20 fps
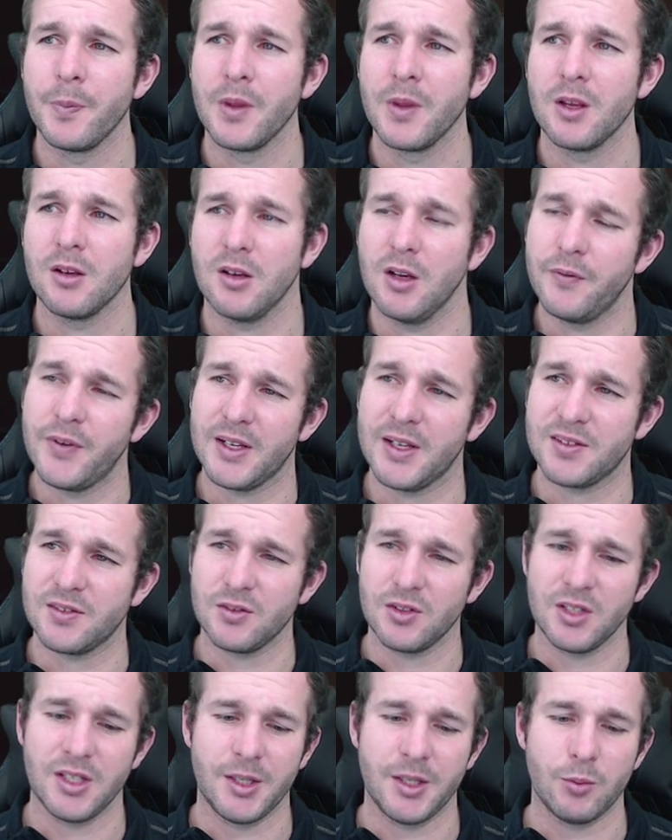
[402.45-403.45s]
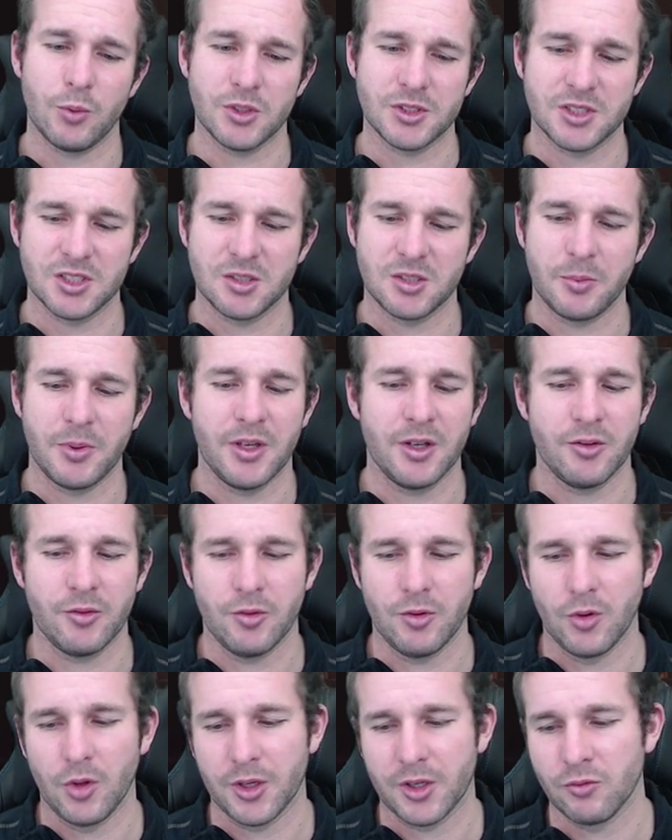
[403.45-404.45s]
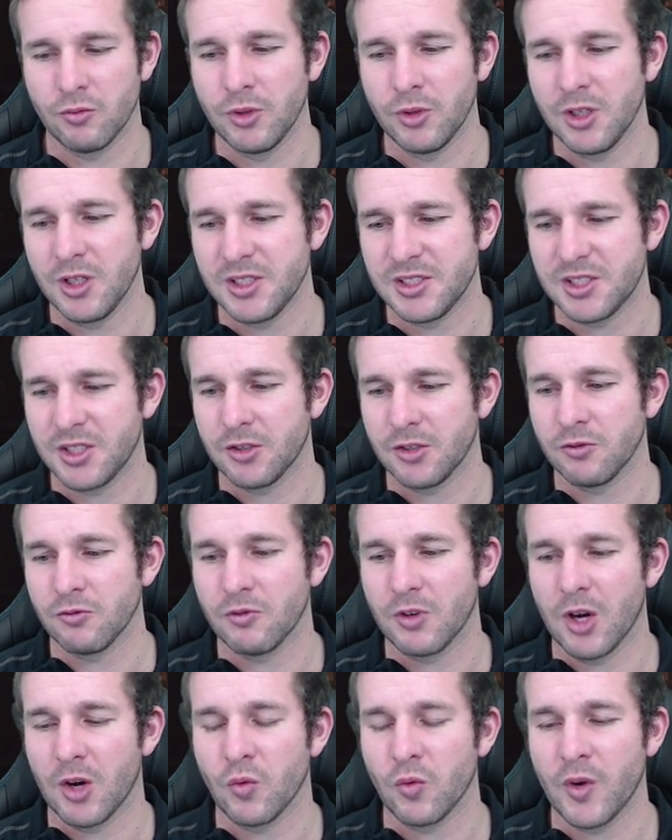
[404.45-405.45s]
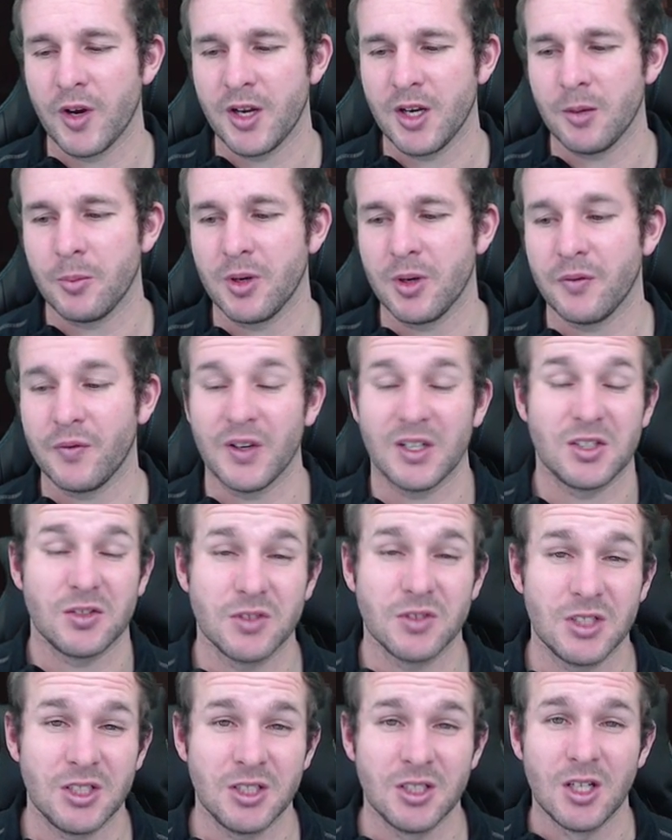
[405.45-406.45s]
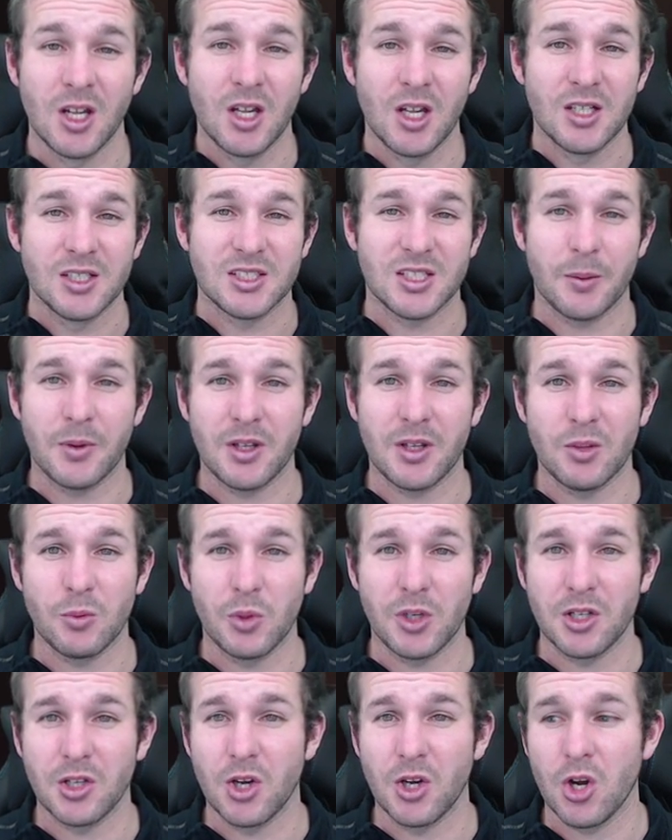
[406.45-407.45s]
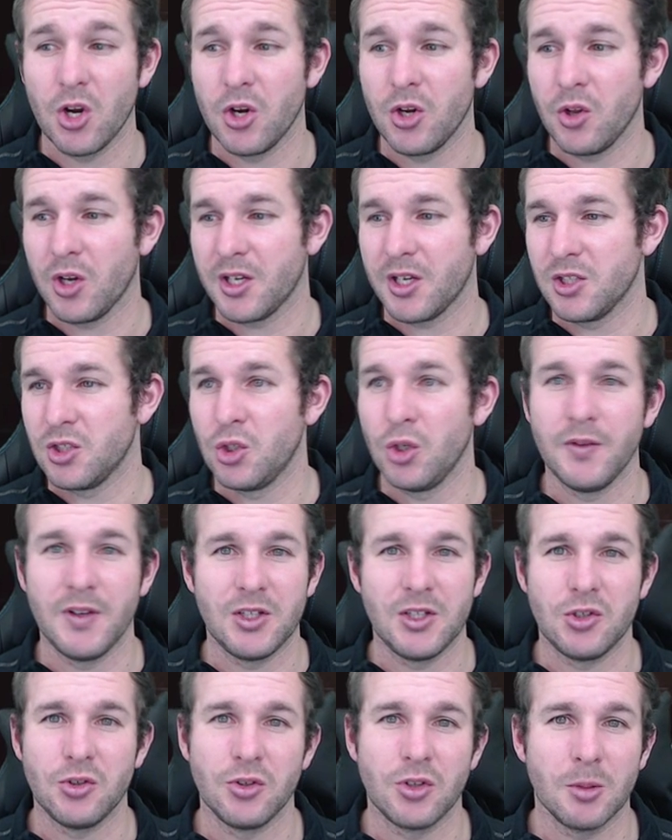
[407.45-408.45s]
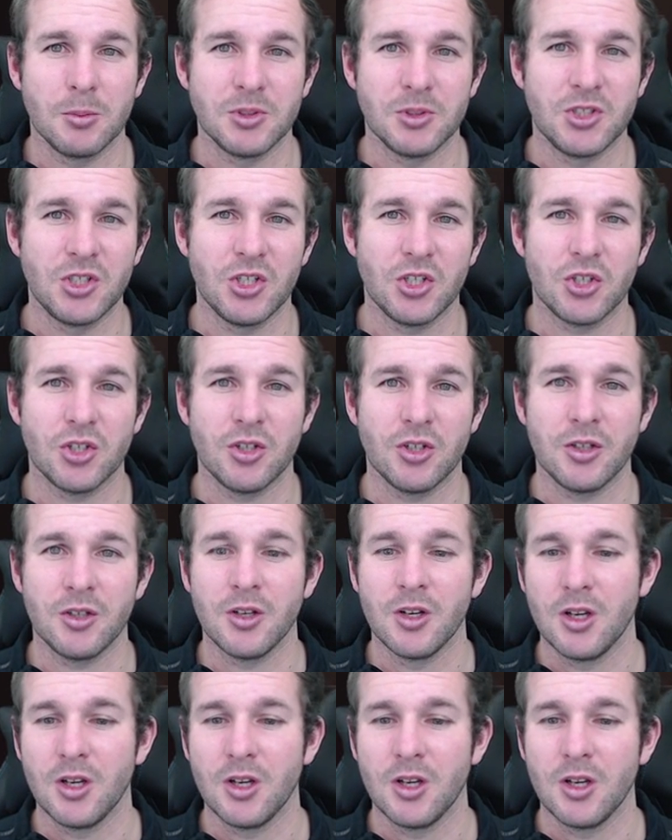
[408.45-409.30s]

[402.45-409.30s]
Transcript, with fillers: Effectively, he wants it to be like a realistic arena, but effectively something that we can go like a 2v2 competition.